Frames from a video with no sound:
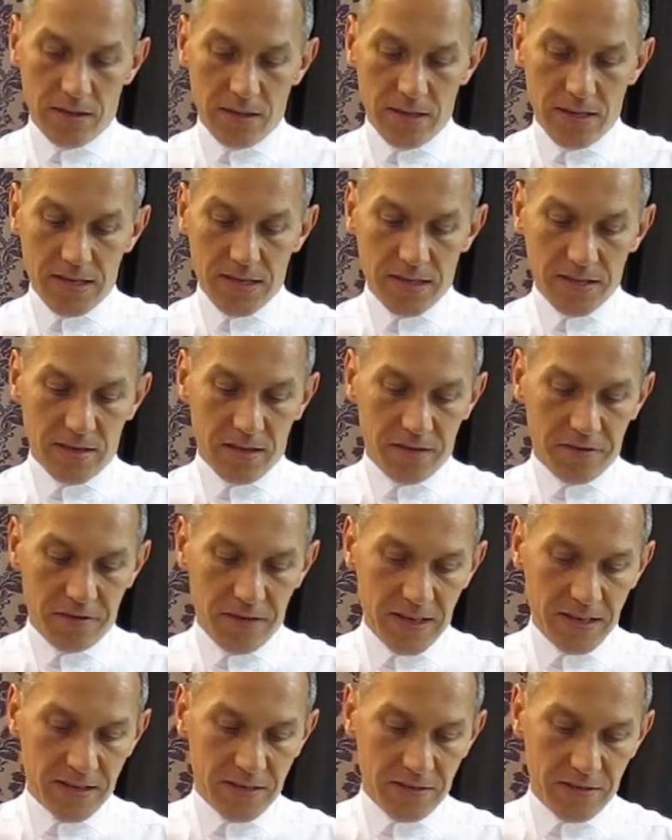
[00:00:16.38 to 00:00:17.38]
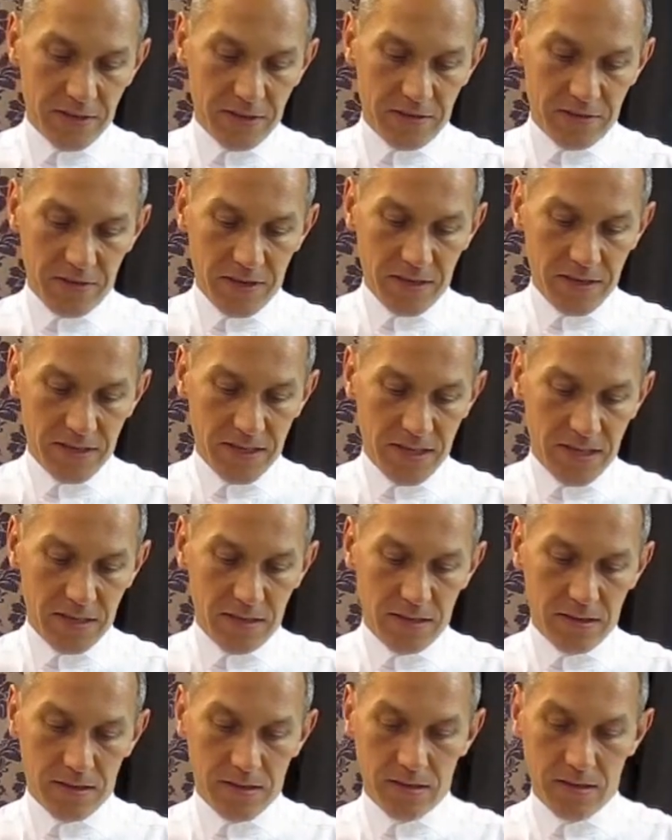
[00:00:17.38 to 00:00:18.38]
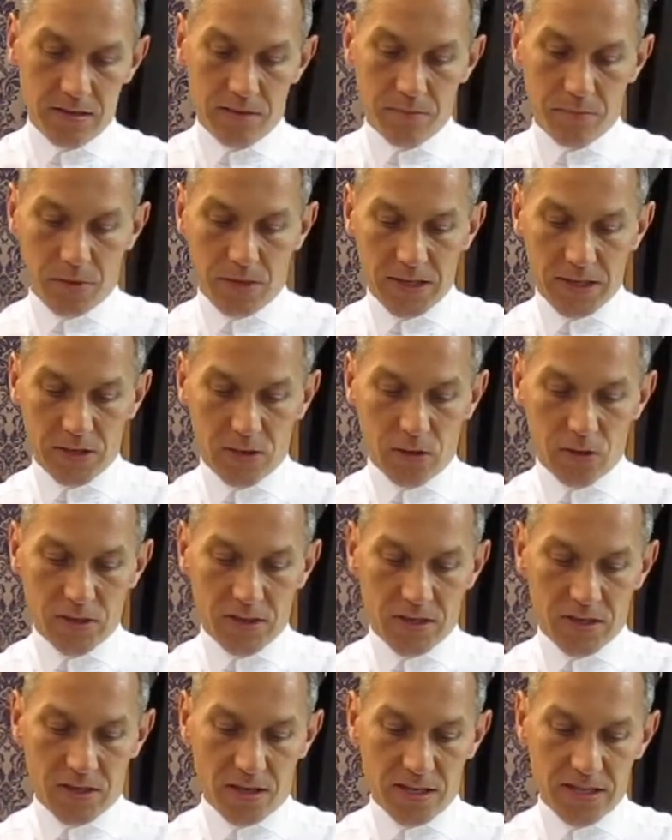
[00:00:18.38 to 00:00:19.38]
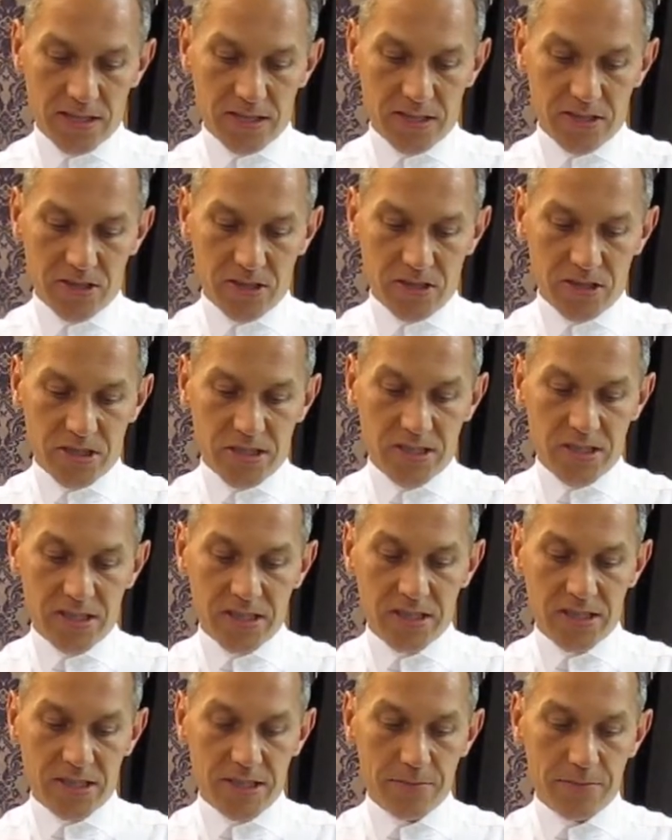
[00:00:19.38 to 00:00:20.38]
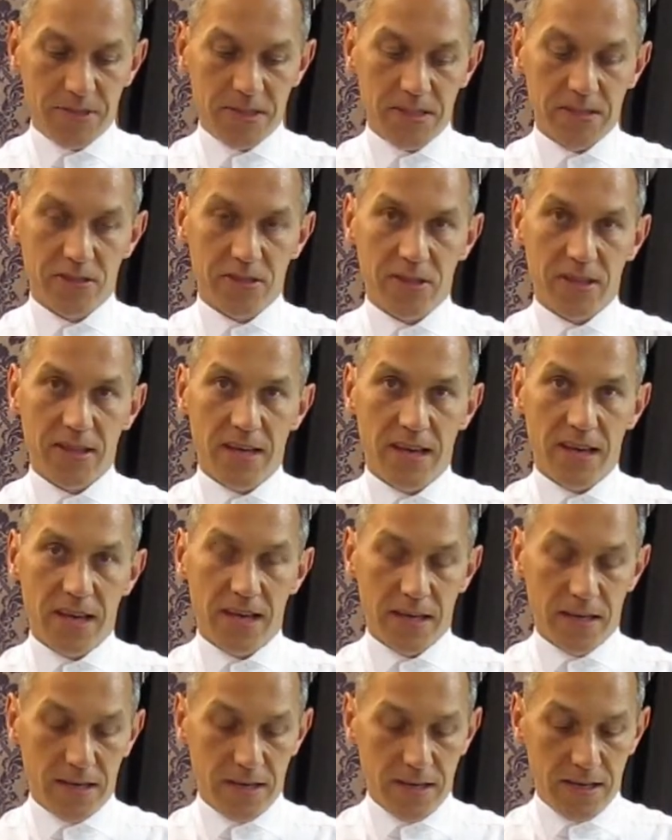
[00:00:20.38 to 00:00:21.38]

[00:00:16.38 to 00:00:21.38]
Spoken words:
this effectively fits in by collar size and it just slips into there.